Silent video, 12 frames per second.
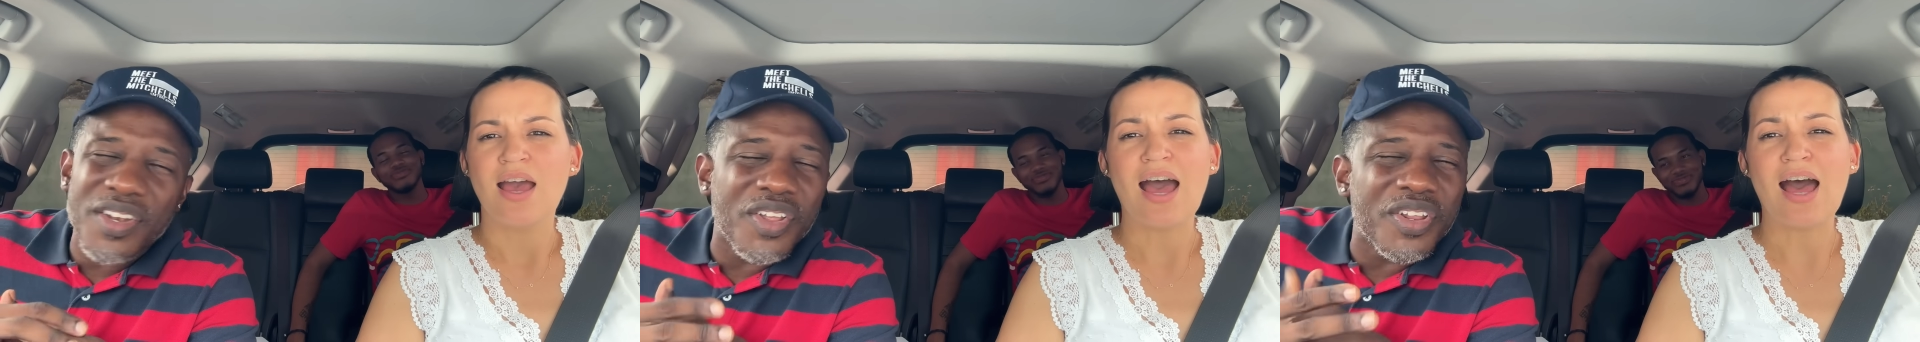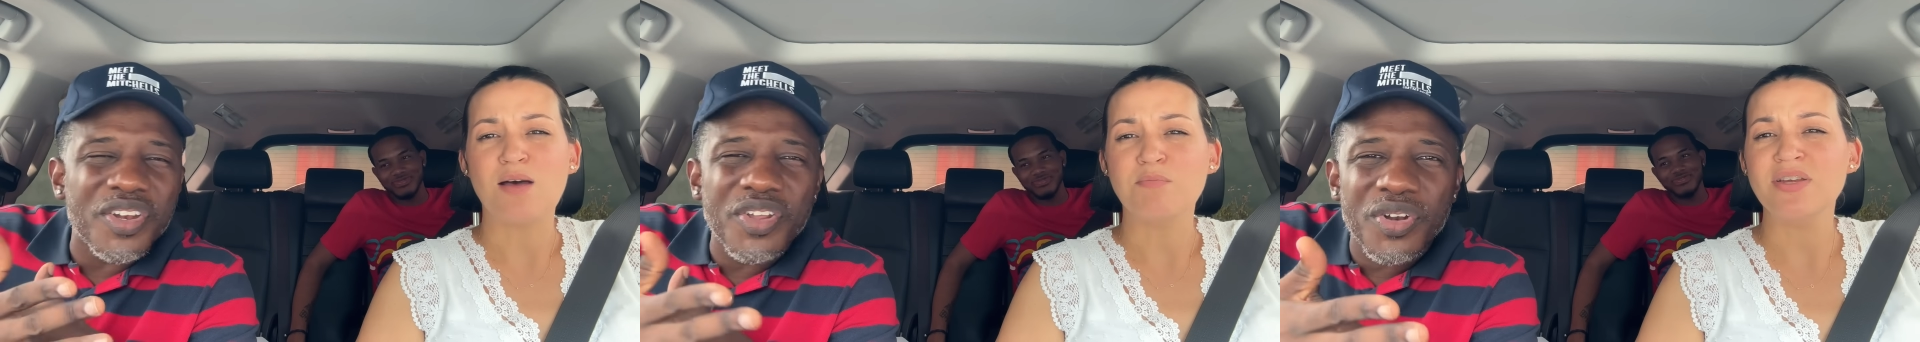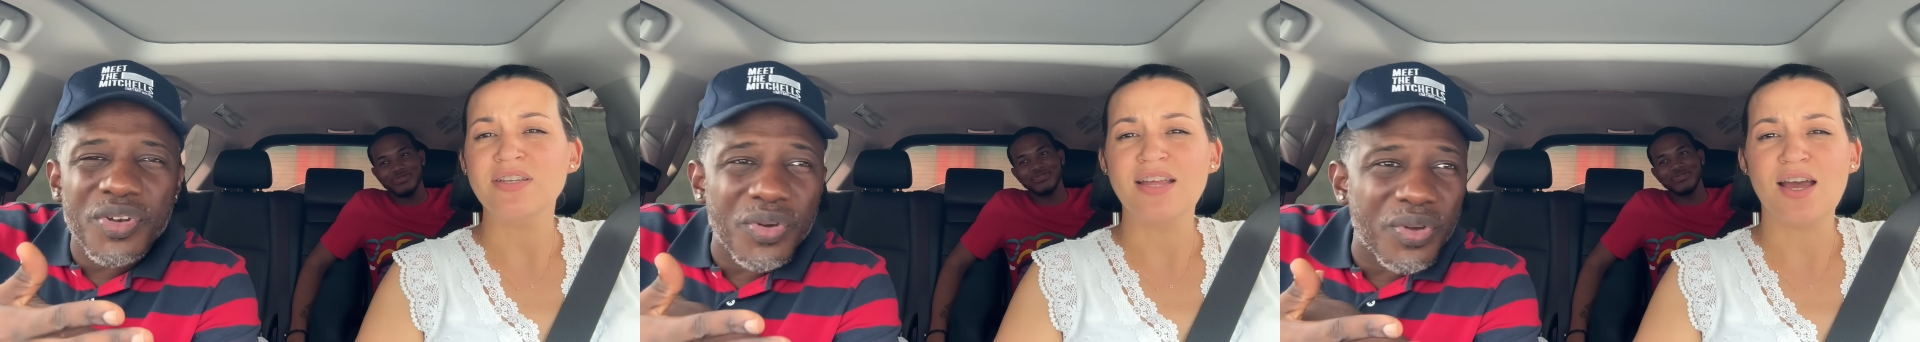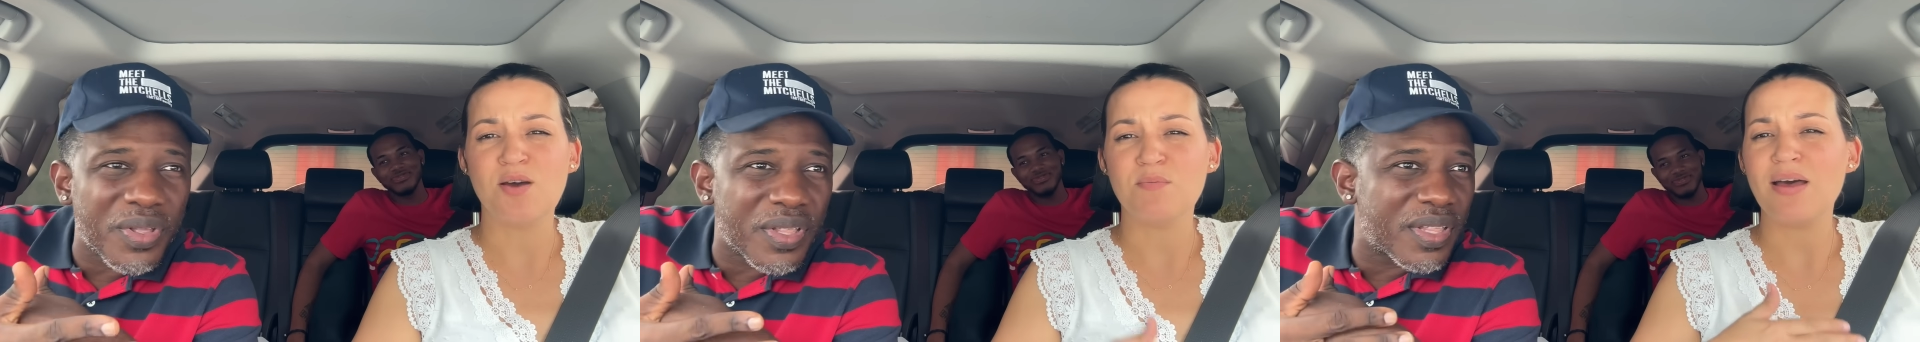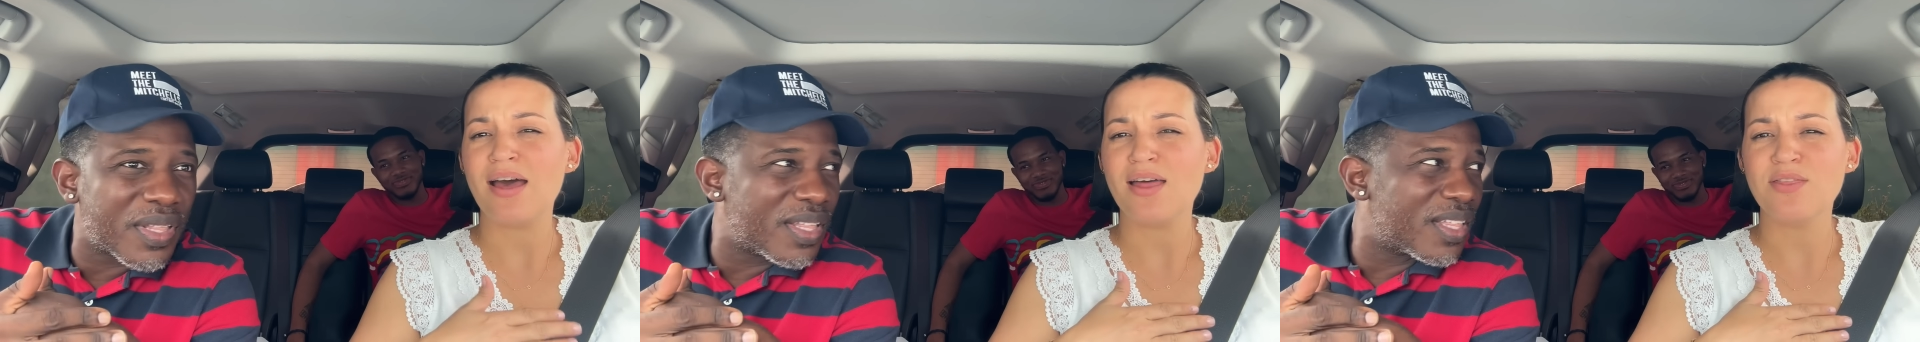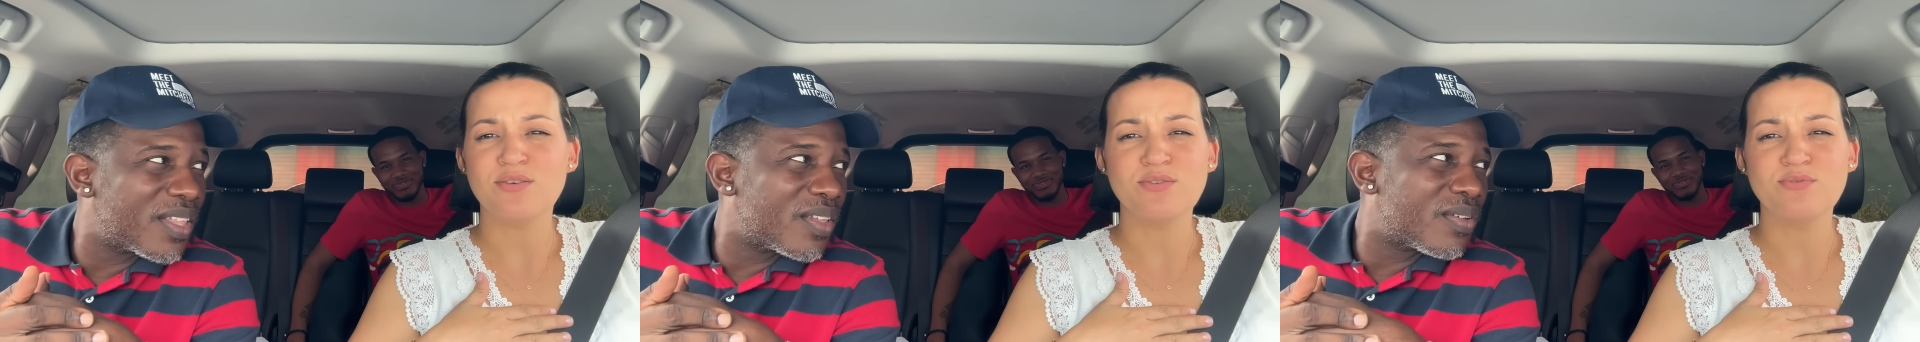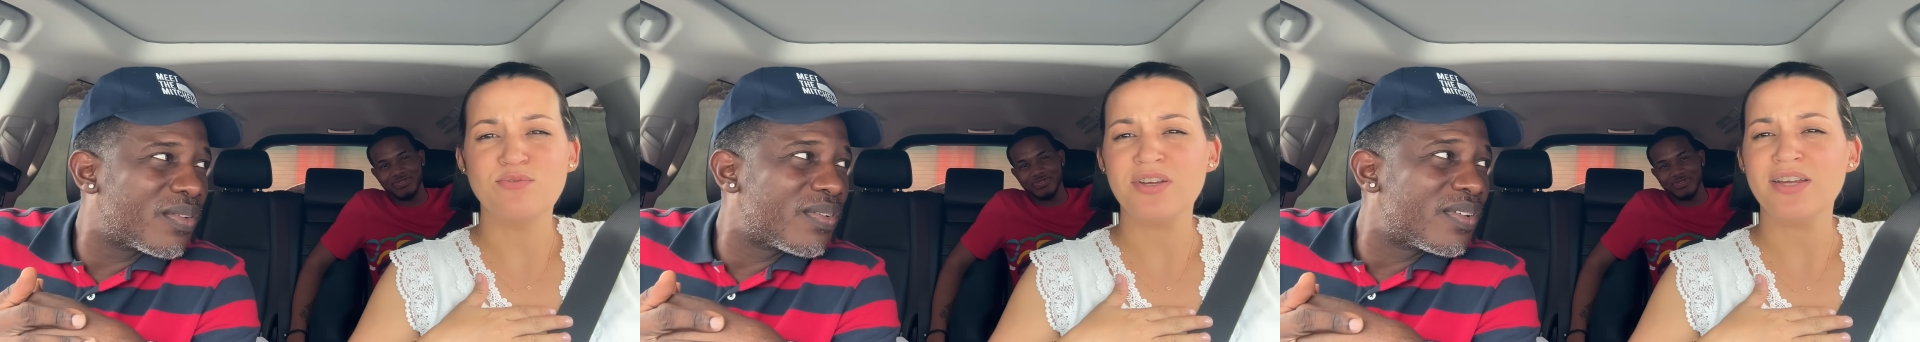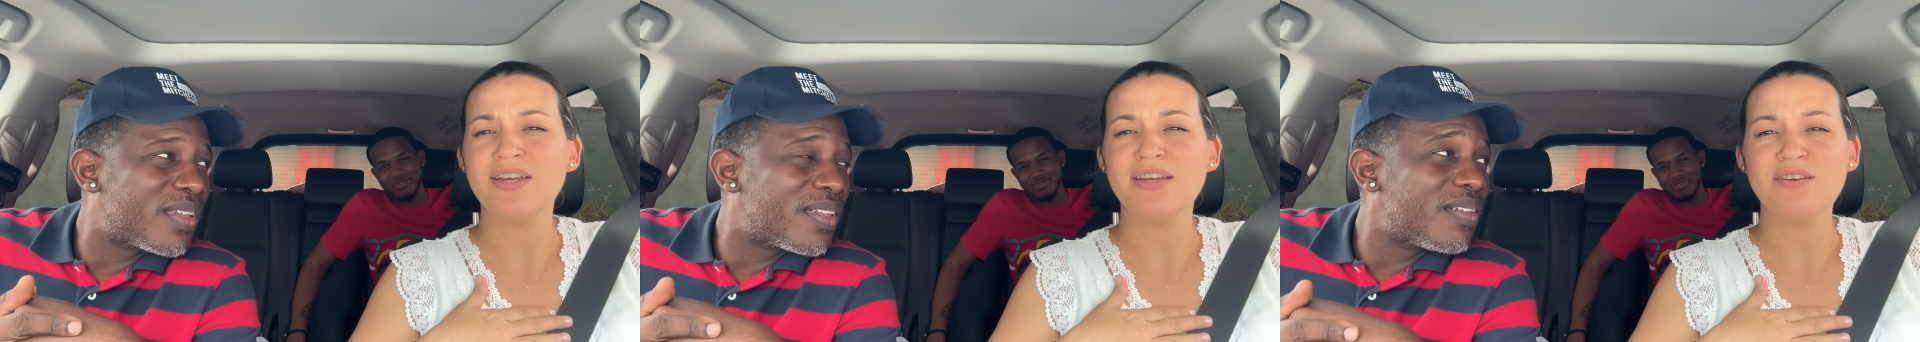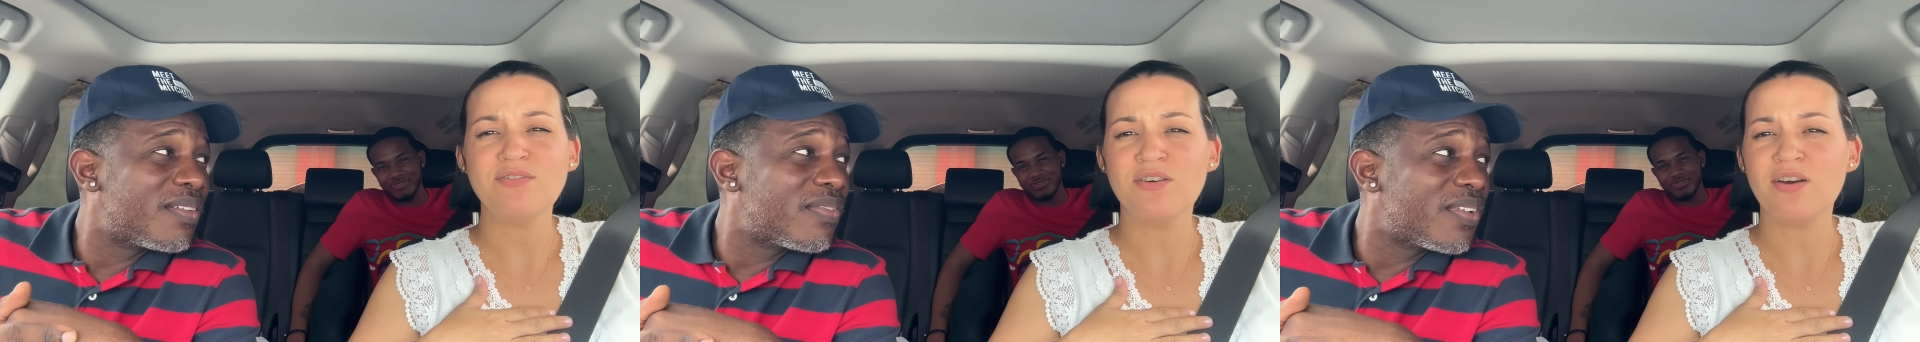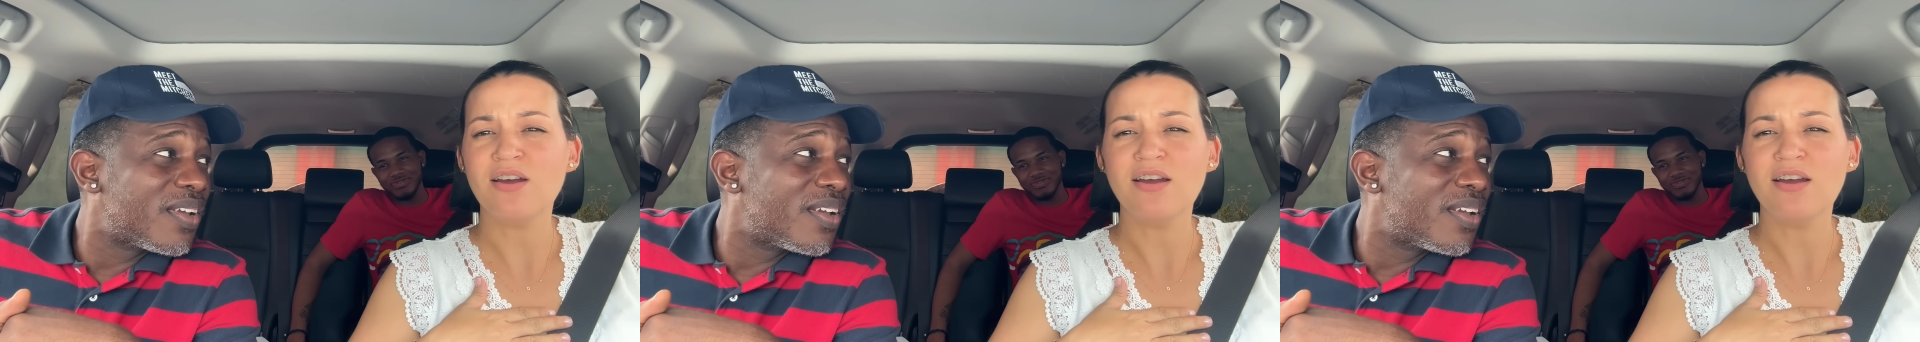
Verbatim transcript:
Speaker 1: I'll be down by the river,